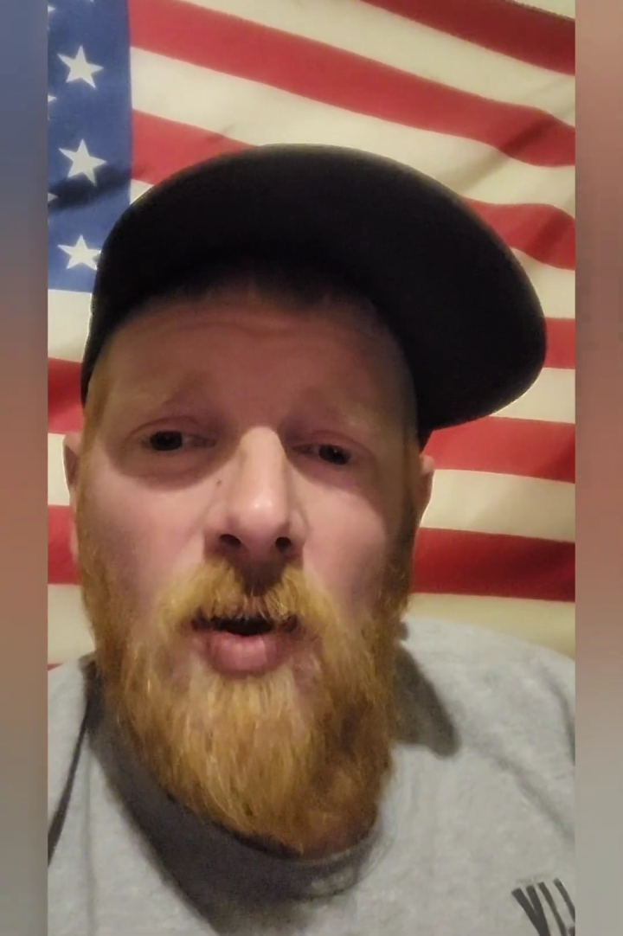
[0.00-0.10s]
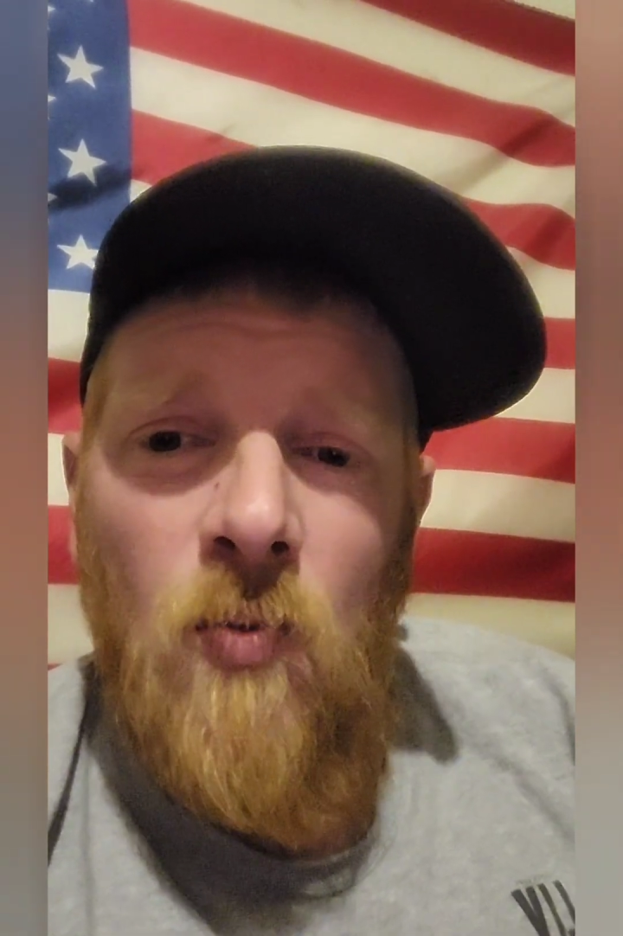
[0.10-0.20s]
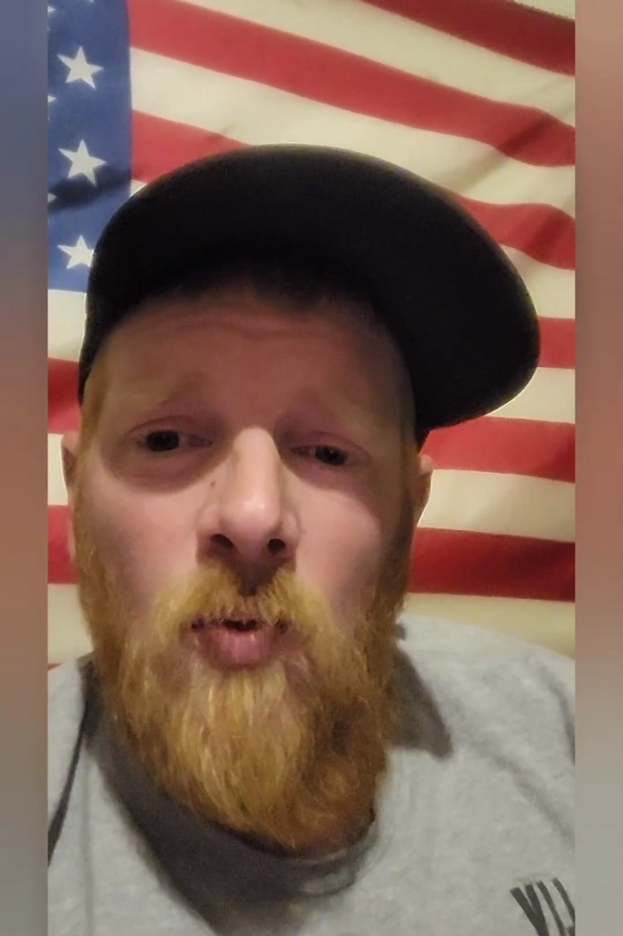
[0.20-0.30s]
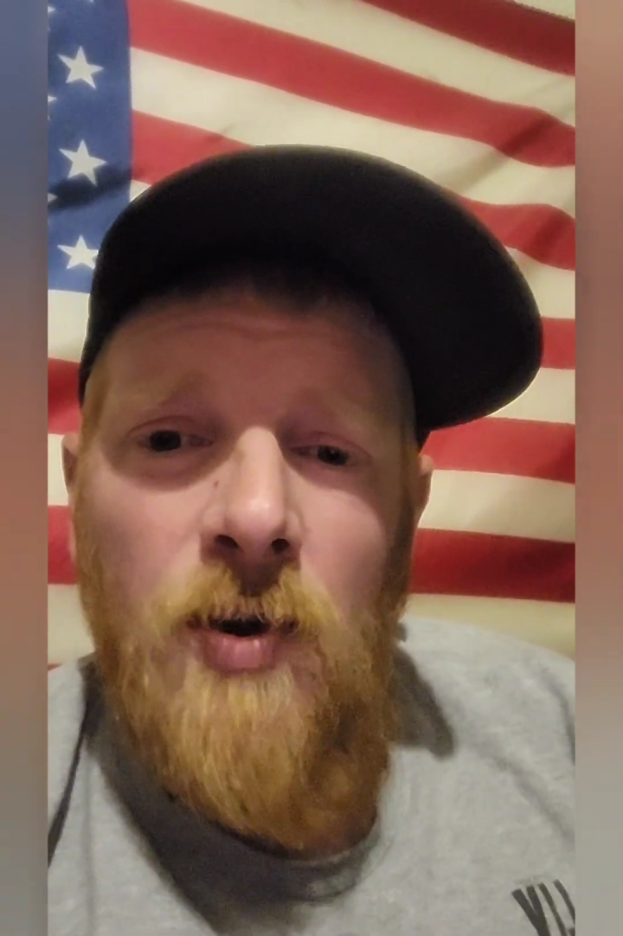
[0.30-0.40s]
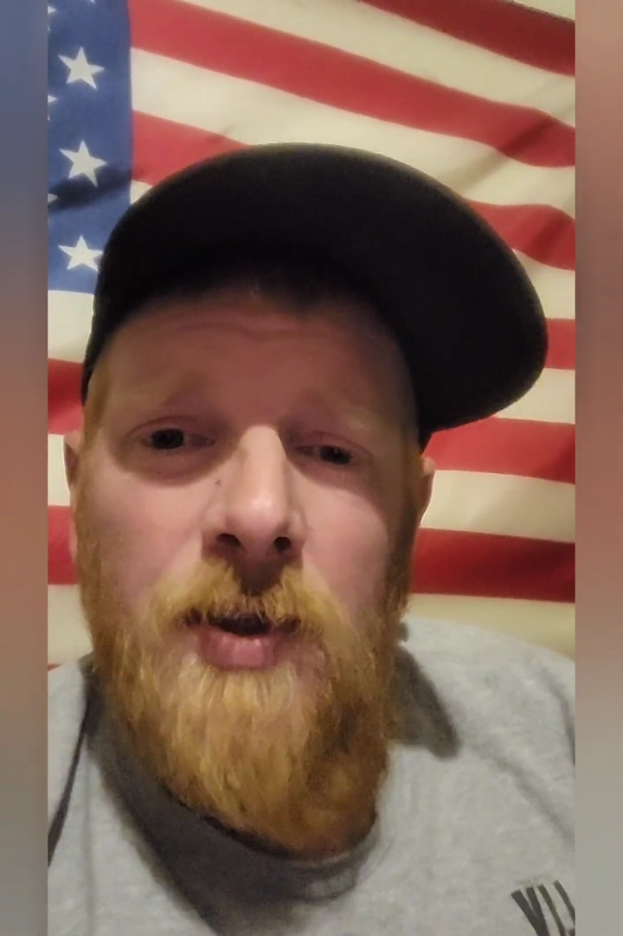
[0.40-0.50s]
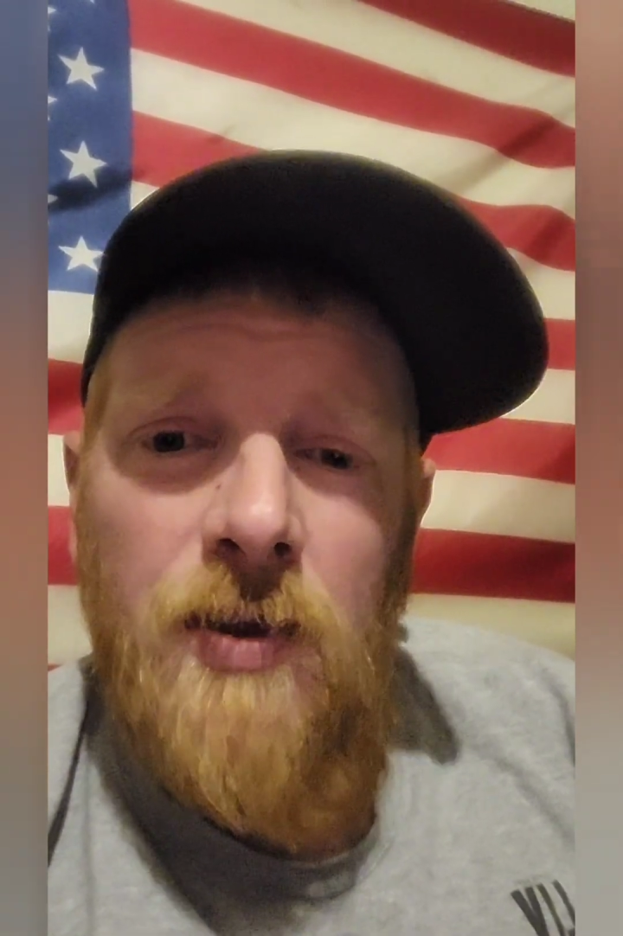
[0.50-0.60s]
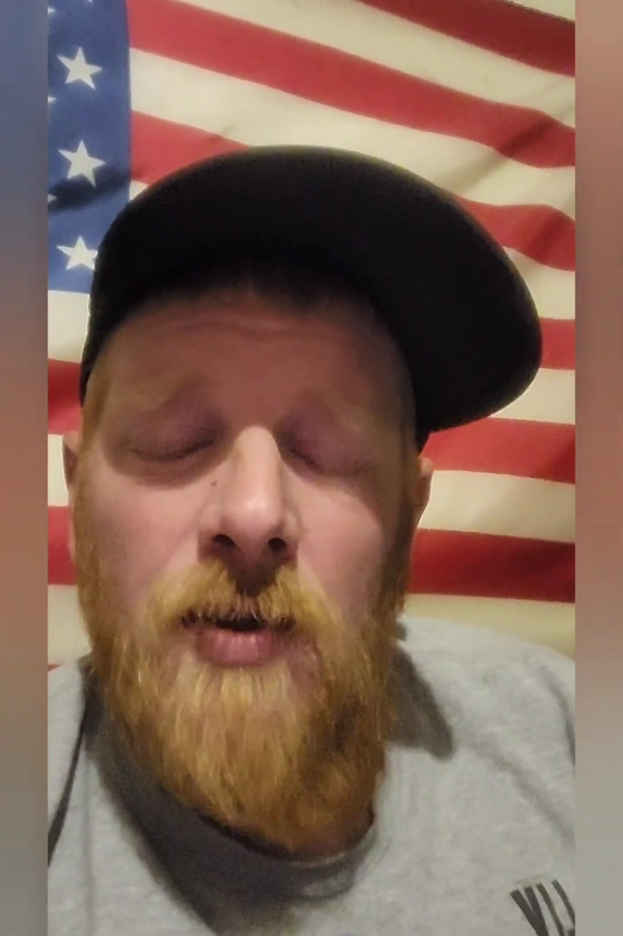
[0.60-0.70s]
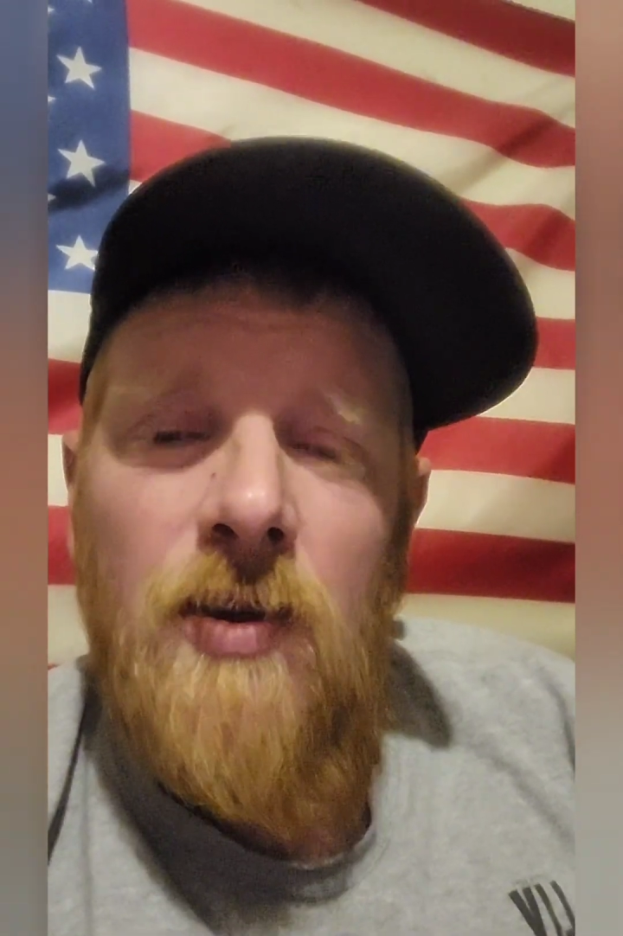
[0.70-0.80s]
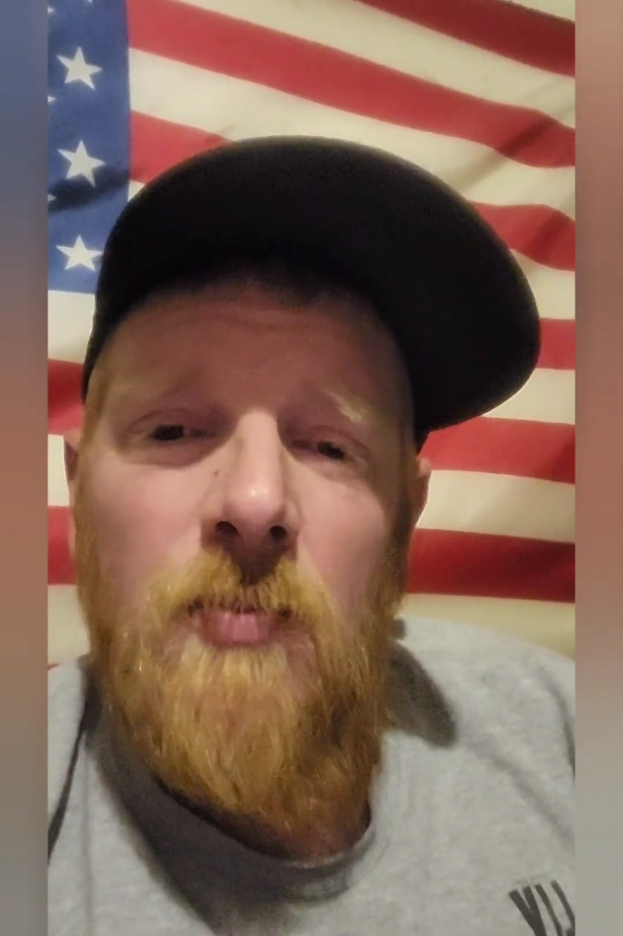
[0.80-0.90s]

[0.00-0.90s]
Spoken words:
and working on the